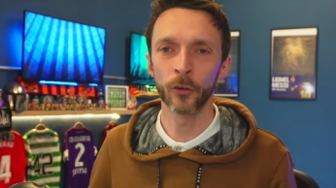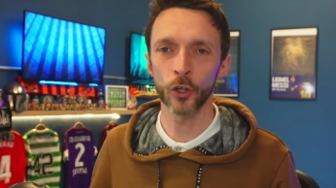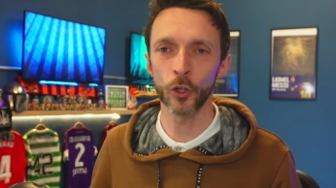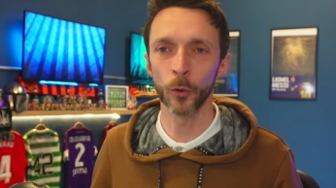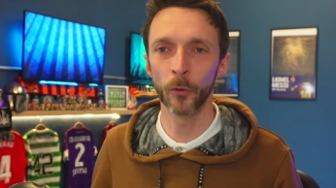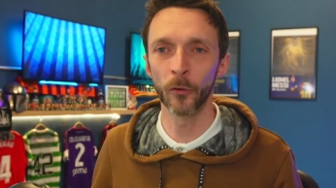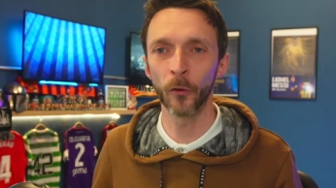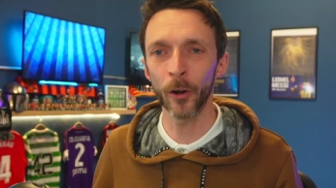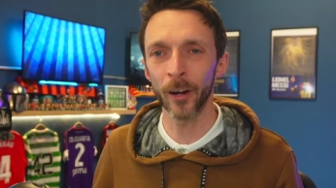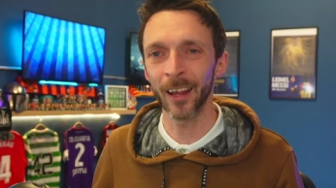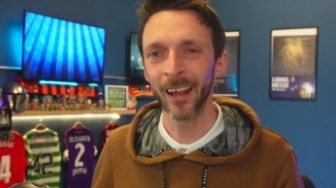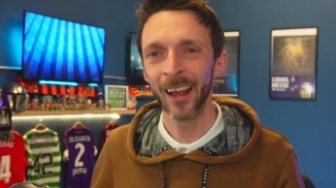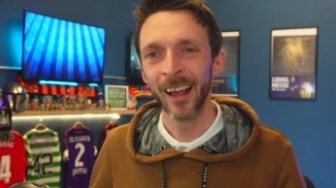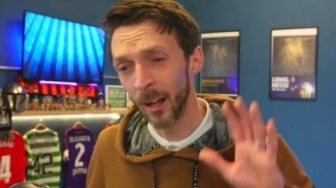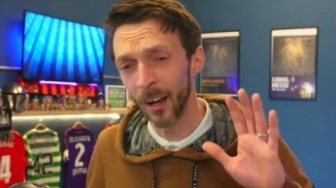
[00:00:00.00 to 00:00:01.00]
to show for
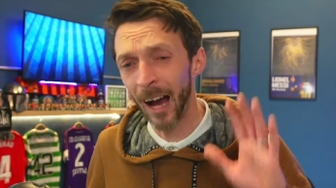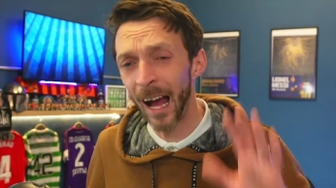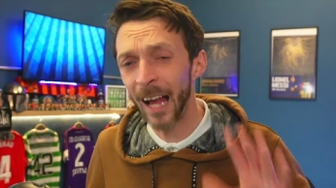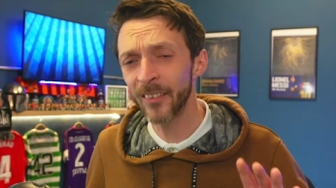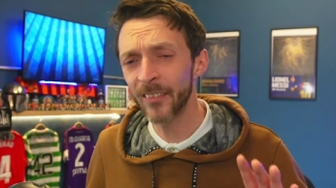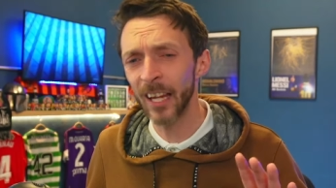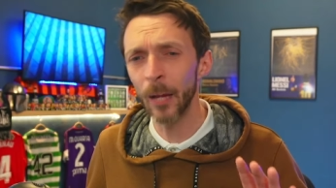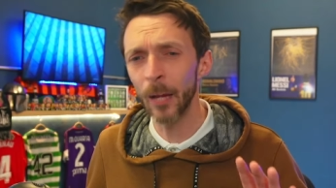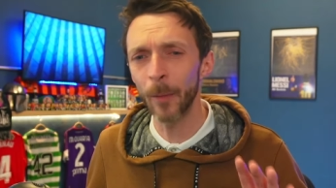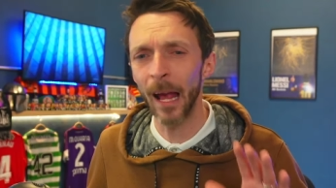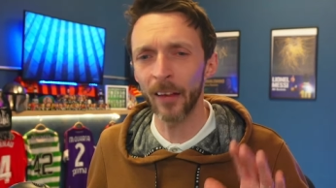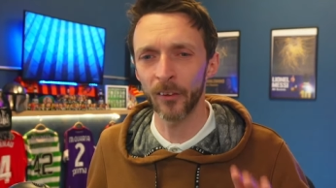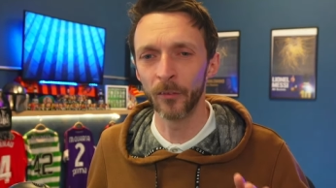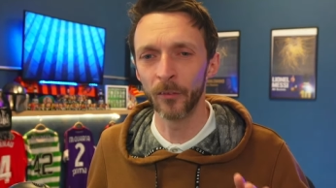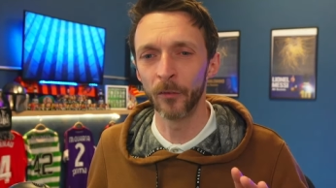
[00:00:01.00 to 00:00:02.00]
it. Last time
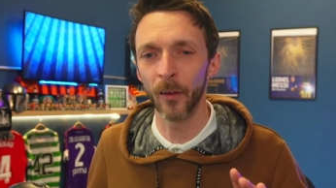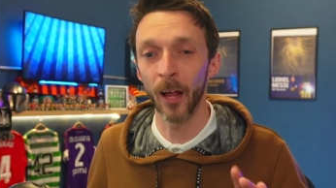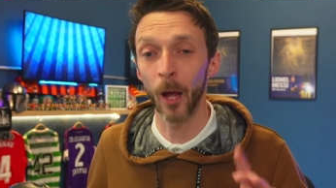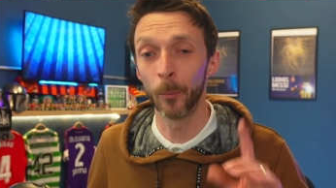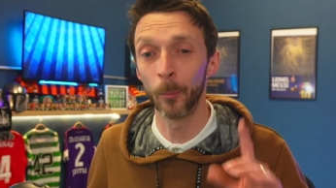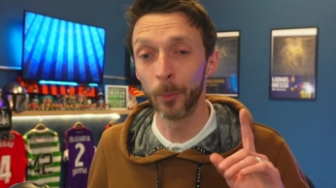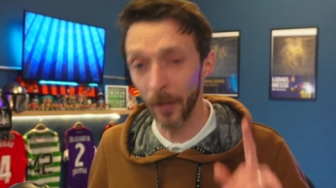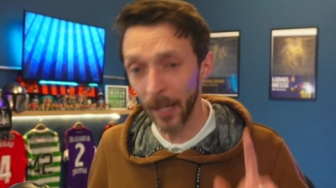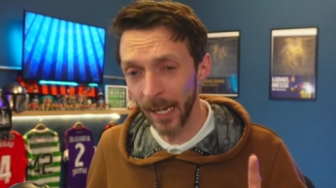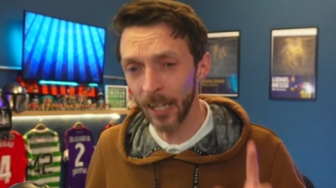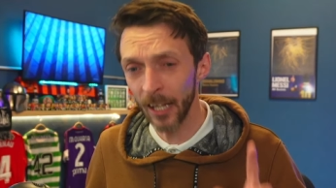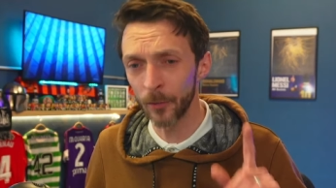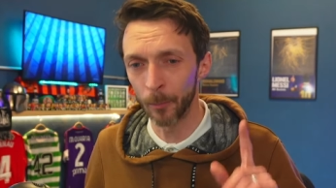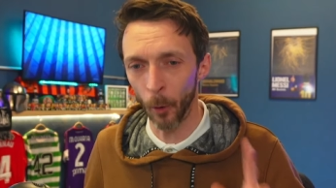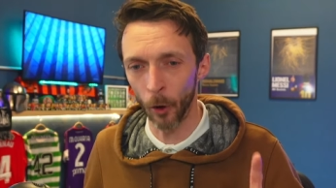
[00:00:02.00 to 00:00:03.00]
Aston Villa
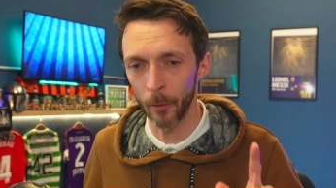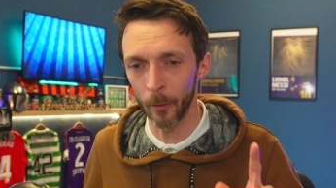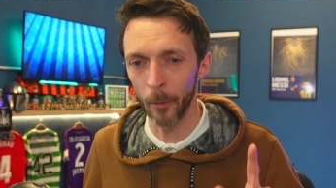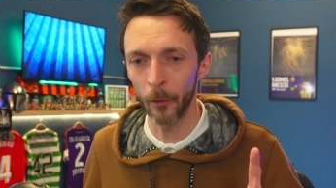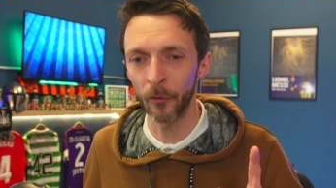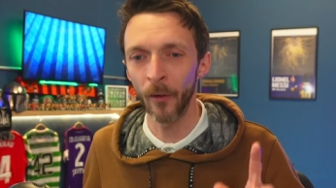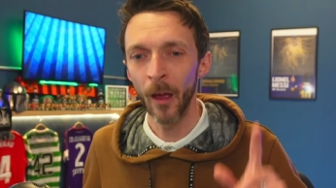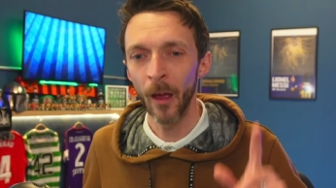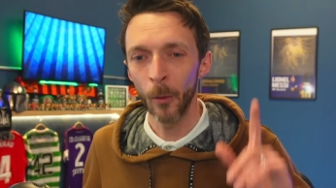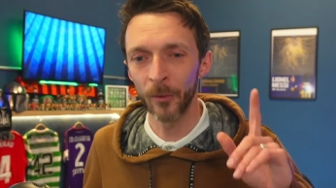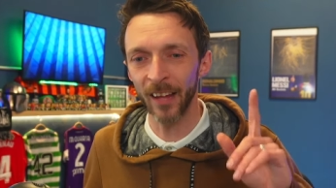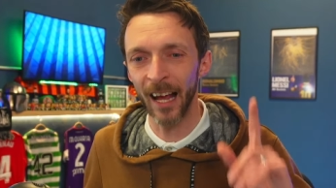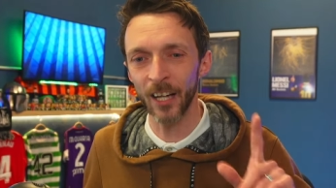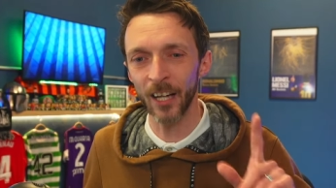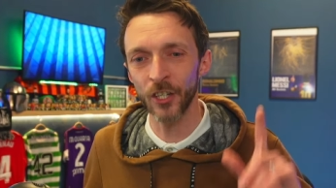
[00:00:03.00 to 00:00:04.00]
played Bournemouth
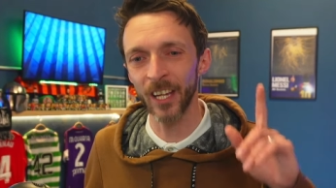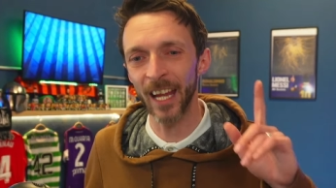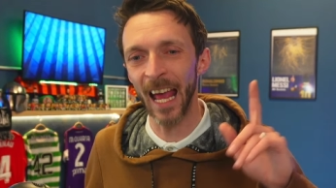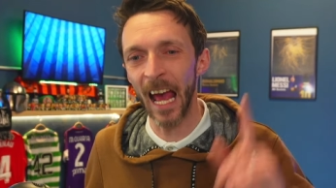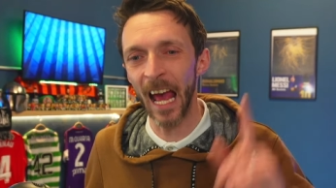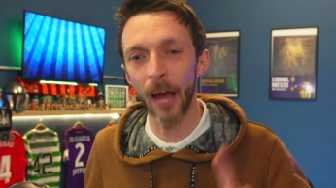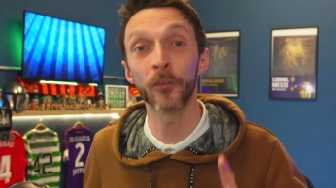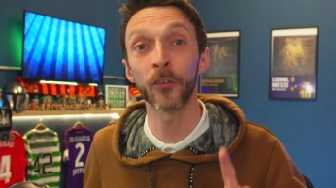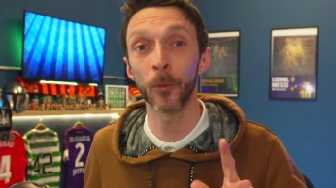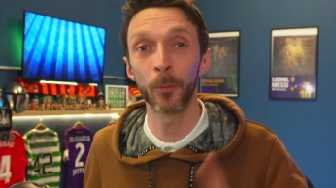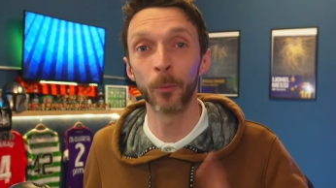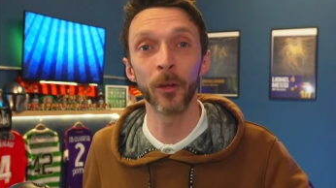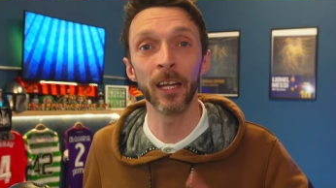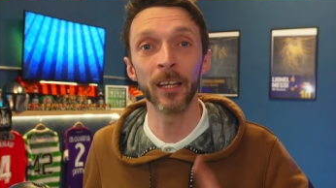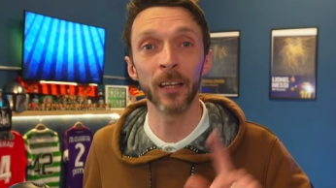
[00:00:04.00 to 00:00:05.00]
was actually after
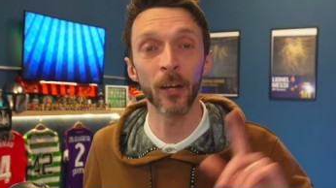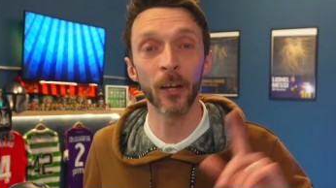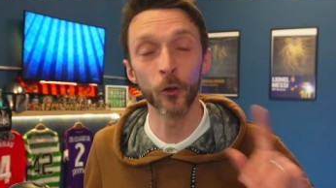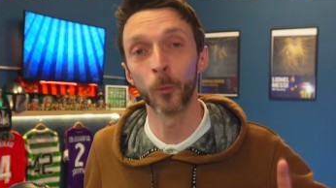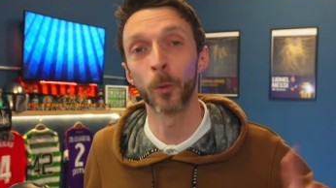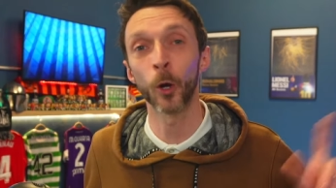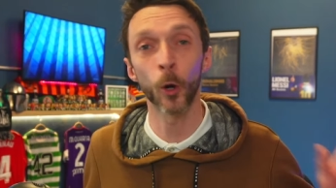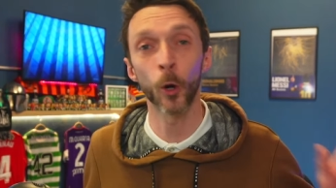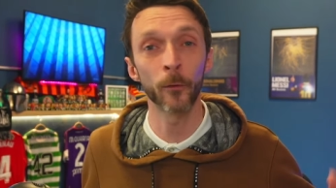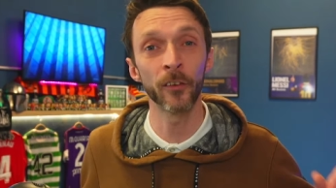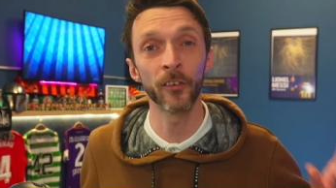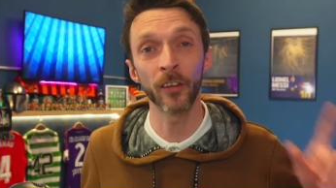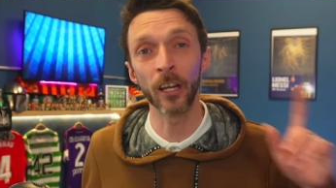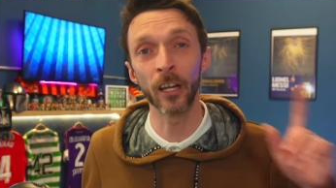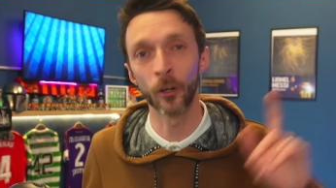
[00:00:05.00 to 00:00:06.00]
playing a Europa
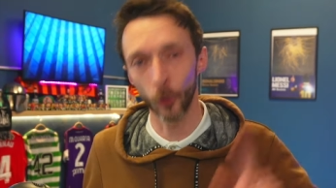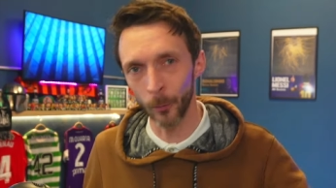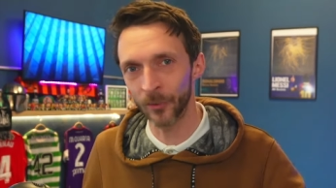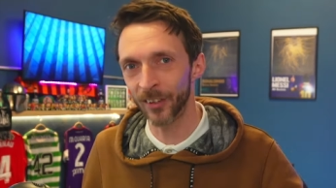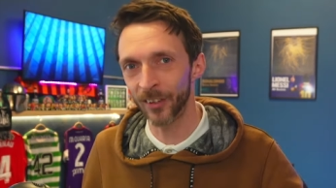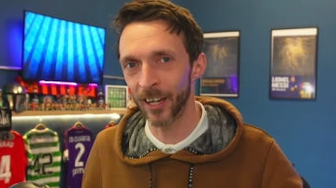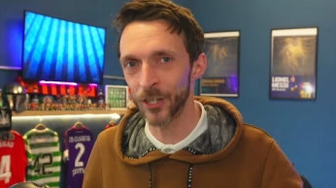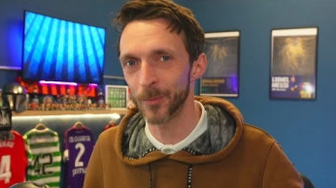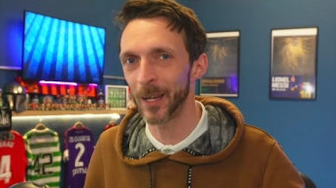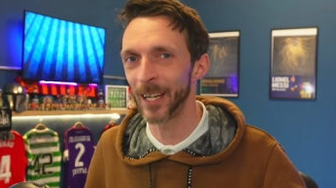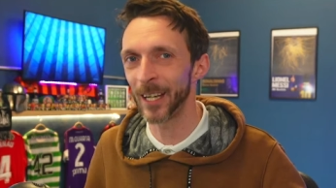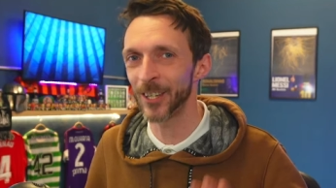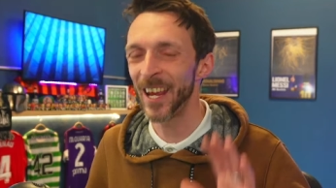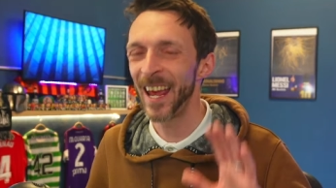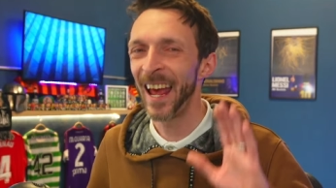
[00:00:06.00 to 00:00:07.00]
Conference League group stage
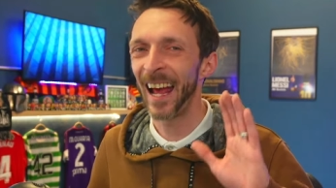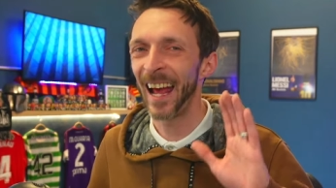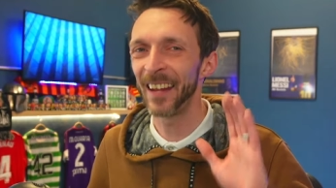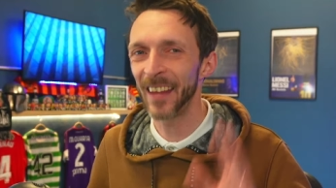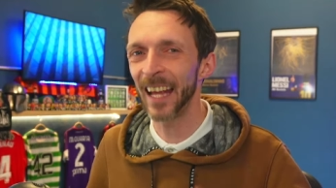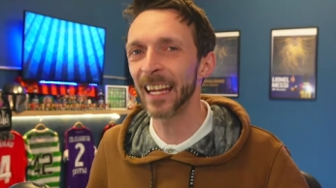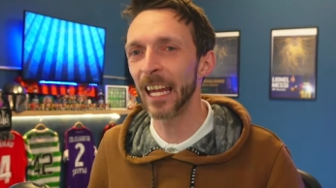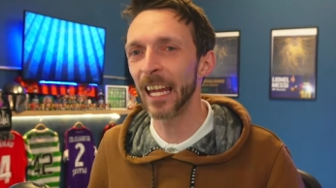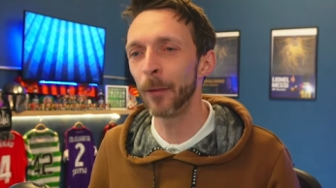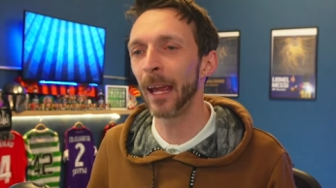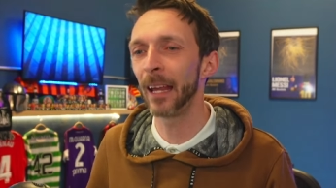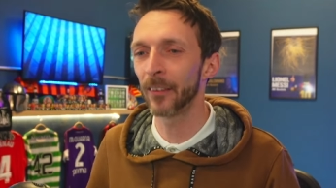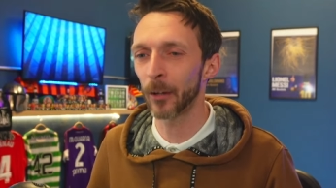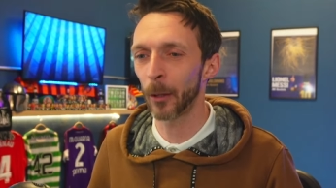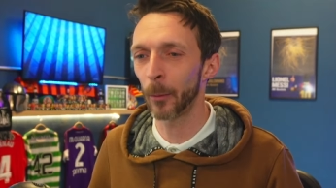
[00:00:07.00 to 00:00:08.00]
match, and that game
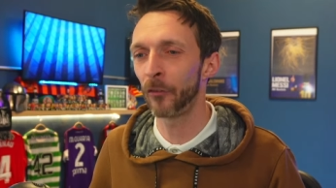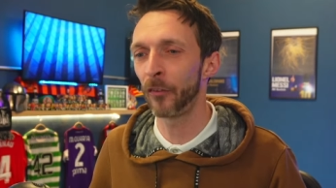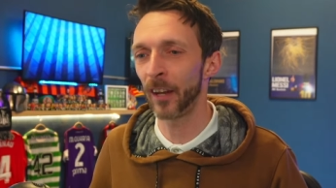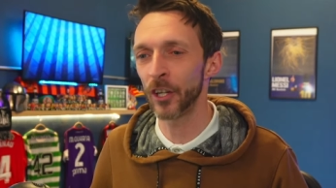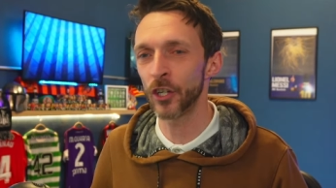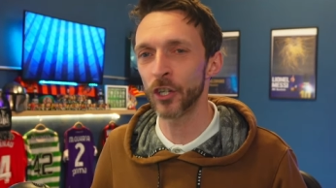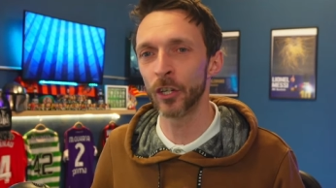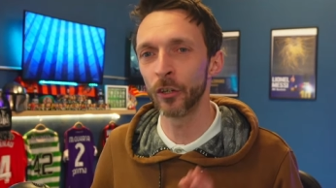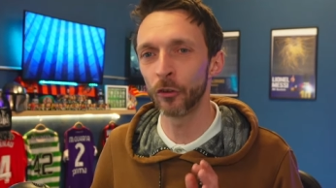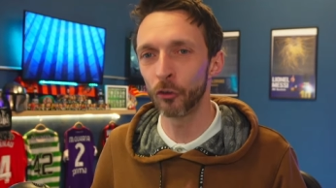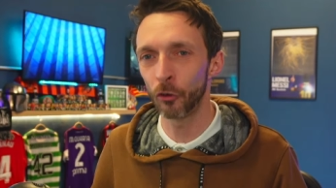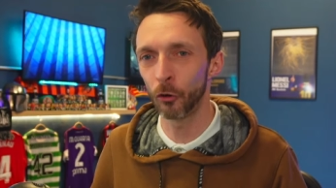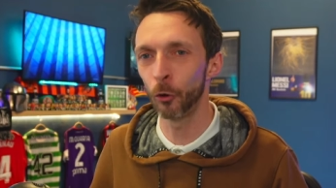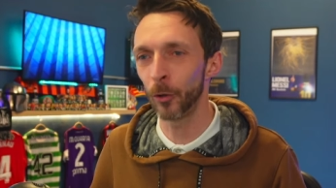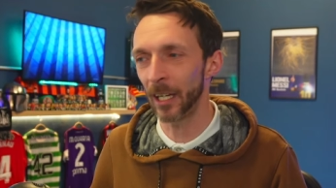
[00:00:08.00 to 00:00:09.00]
ended up finishing
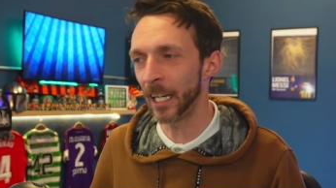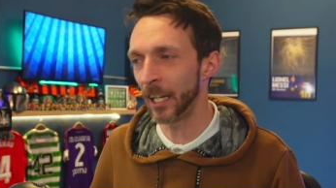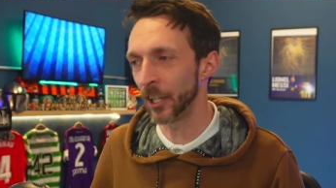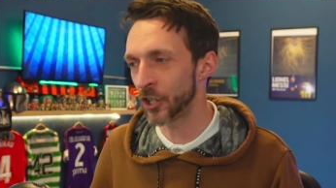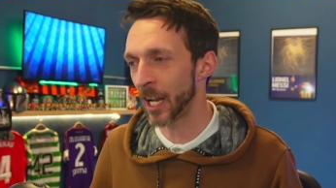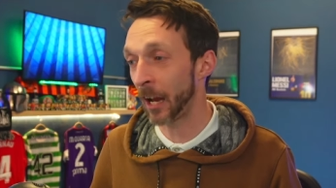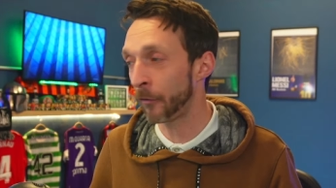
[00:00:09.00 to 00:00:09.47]
two each.